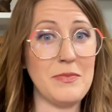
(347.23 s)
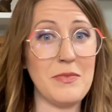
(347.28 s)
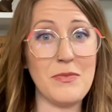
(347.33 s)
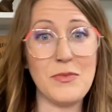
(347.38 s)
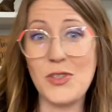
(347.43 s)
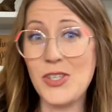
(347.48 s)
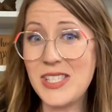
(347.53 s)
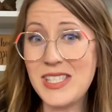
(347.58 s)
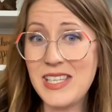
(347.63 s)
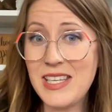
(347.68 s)

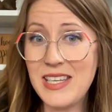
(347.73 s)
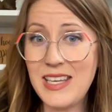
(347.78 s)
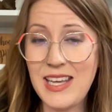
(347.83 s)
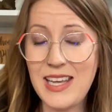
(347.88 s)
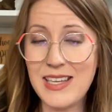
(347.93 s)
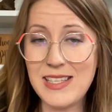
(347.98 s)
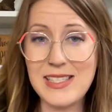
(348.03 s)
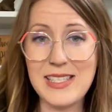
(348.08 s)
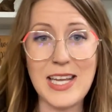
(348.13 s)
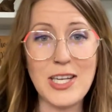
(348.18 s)
just to
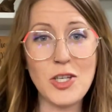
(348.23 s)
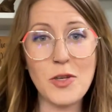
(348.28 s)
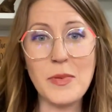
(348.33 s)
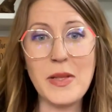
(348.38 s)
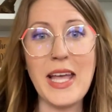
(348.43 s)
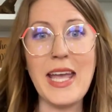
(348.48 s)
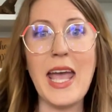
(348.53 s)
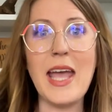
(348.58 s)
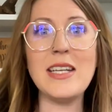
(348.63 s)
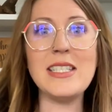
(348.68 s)
extend your
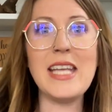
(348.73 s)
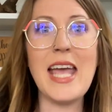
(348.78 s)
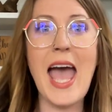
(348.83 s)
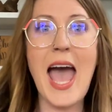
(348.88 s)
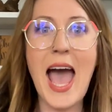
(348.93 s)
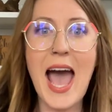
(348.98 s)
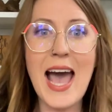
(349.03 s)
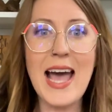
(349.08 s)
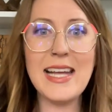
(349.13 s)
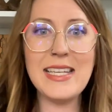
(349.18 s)
play and to
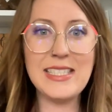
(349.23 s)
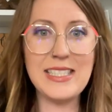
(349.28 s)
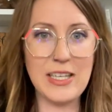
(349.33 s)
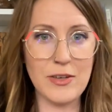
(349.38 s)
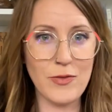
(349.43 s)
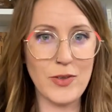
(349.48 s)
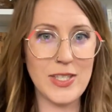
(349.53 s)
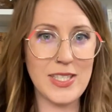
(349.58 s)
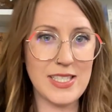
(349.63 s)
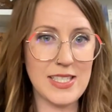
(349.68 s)
add
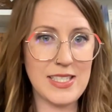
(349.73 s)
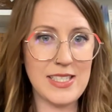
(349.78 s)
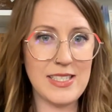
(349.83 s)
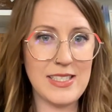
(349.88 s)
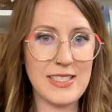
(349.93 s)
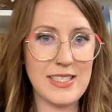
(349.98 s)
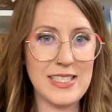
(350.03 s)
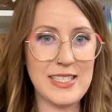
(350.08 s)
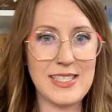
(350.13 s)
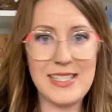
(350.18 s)
different
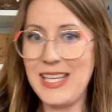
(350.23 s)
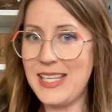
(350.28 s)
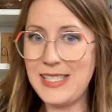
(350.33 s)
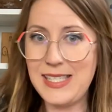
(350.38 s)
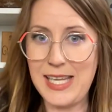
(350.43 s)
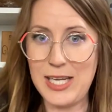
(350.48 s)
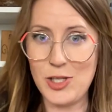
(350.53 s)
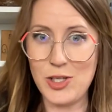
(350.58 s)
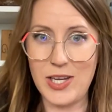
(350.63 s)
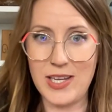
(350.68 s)

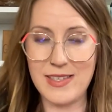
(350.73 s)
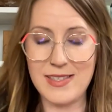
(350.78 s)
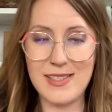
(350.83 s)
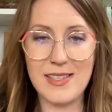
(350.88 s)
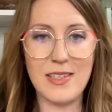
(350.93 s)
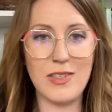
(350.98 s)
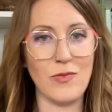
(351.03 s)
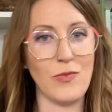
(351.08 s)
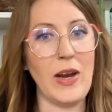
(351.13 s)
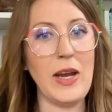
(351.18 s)
sensations,
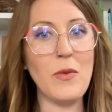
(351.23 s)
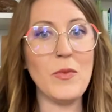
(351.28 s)
right?